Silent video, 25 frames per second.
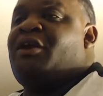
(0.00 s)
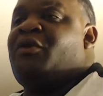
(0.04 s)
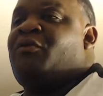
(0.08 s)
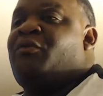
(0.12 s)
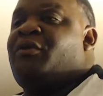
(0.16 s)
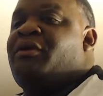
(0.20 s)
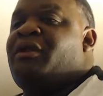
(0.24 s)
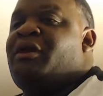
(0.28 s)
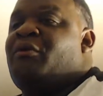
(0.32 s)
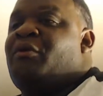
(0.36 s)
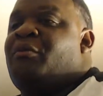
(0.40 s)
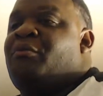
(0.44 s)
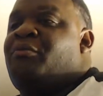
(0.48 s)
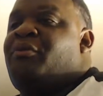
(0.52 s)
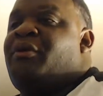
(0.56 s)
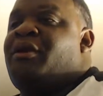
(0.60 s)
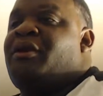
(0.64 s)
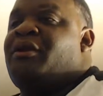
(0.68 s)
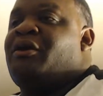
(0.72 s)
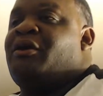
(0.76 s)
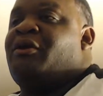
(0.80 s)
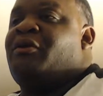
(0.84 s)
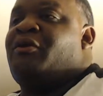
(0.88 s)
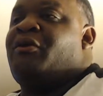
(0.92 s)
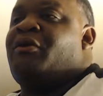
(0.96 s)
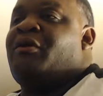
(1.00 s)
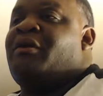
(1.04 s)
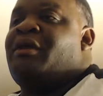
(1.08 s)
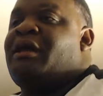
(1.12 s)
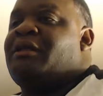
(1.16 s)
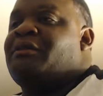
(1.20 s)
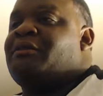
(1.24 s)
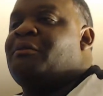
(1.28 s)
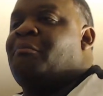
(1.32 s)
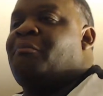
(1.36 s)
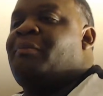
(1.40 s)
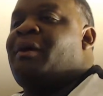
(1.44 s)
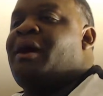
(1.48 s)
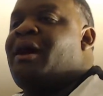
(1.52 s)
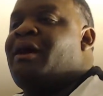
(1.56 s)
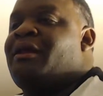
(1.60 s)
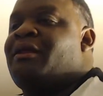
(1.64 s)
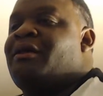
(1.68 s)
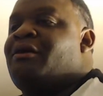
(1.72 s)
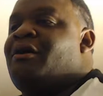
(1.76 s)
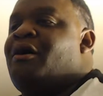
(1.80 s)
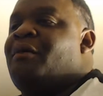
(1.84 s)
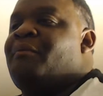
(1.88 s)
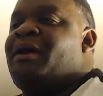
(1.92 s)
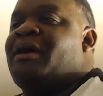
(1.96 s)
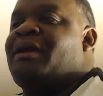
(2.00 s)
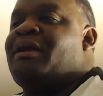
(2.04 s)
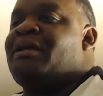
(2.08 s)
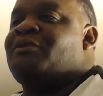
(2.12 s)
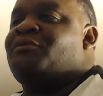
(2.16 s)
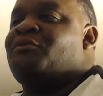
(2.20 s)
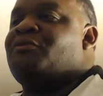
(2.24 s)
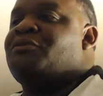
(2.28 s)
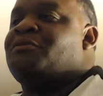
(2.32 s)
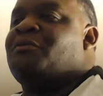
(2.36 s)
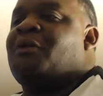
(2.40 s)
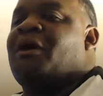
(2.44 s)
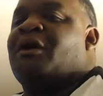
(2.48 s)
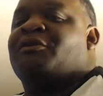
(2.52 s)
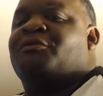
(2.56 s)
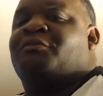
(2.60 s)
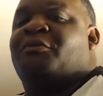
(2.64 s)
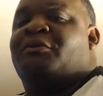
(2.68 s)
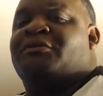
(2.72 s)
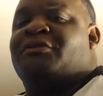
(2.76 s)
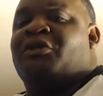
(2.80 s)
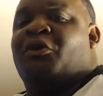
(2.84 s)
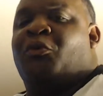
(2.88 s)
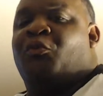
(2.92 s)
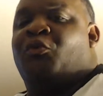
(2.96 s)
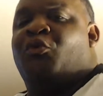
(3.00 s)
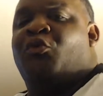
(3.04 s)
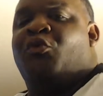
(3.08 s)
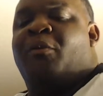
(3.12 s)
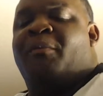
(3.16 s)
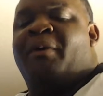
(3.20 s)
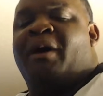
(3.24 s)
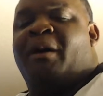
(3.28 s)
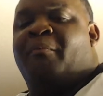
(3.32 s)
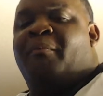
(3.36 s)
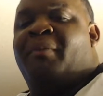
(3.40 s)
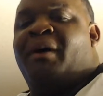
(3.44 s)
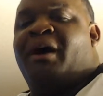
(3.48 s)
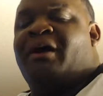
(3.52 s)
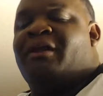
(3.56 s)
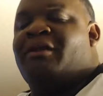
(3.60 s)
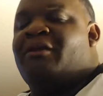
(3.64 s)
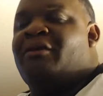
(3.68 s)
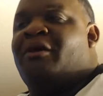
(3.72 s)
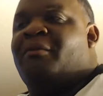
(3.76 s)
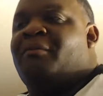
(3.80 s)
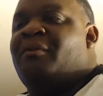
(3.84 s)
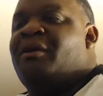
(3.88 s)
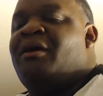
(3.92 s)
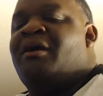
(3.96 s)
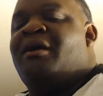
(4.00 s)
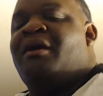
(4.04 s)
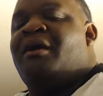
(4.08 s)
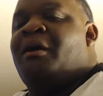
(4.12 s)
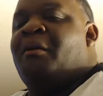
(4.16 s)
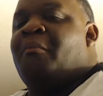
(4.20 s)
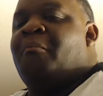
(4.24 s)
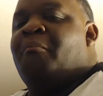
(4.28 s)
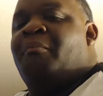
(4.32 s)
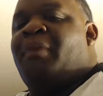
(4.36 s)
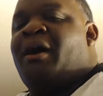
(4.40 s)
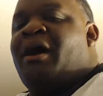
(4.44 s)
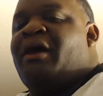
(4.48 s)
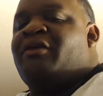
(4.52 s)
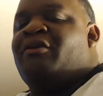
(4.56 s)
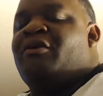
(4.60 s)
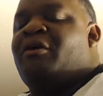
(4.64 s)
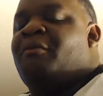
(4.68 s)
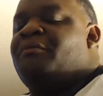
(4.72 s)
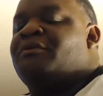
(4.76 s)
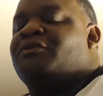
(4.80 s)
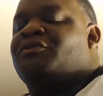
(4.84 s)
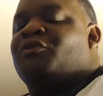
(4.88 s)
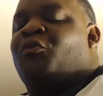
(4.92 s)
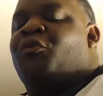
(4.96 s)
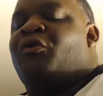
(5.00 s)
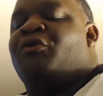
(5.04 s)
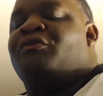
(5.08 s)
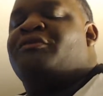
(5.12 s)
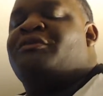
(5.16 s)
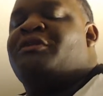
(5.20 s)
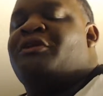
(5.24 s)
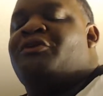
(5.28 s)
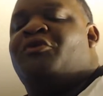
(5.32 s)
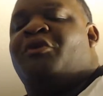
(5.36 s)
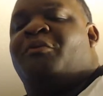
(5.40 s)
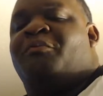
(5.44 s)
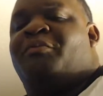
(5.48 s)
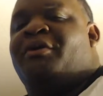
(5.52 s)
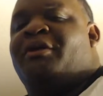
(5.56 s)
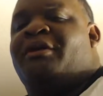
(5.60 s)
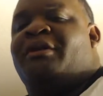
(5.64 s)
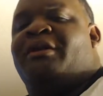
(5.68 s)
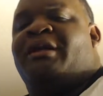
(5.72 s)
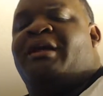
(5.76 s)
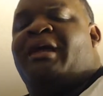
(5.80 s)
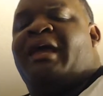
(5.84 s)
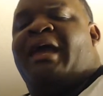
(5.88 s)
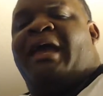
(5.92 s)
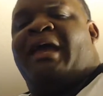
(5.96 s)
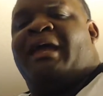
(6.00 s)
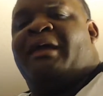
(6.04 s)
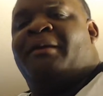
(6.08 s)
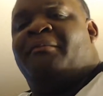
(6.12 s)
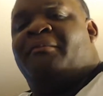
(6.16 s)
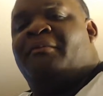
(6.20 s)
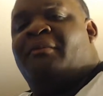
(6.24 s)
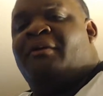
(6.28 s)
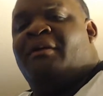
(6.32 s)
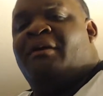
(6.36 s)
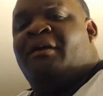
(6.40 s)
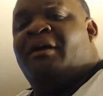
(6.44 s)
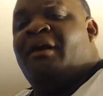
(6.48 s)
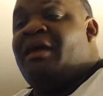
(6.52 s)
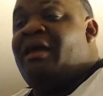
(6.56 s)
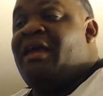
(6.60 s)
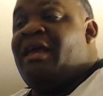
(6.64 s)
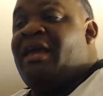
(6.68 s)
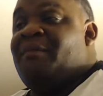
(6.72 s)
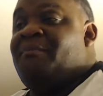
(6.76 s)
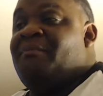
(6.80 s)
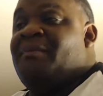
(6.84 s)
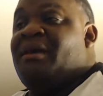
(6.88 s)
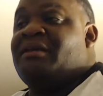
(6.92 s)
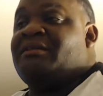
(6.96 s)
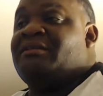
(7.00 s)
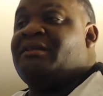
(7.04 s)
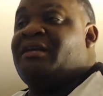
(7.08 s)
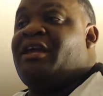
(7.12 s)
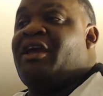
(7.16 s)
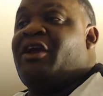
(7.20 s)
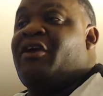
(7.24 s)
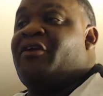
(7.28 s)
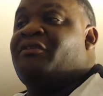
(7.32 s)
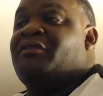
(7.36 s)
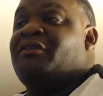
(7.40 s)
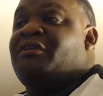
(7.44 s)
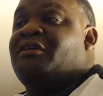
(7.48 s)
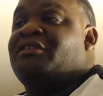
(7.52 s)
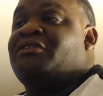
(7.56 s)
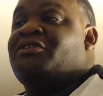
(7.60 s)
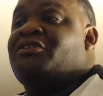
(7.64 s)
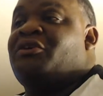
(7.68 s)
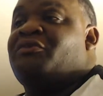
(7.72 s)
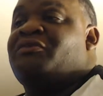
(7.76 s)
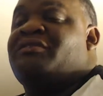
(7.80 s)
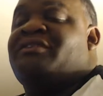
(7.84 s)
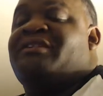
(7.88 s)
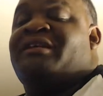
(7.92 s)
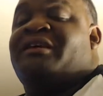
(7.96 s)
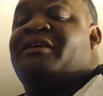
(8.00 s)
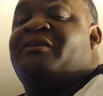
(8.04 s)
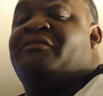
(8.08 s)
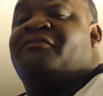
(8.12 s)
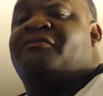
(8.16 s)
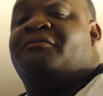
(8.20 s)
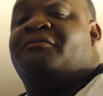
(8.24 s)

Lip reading: where they were bringing the girl out the body armor. I was supposed to say woo about body armor. Body armor is the worst thing you can put in the game. It makes the character look so stiff.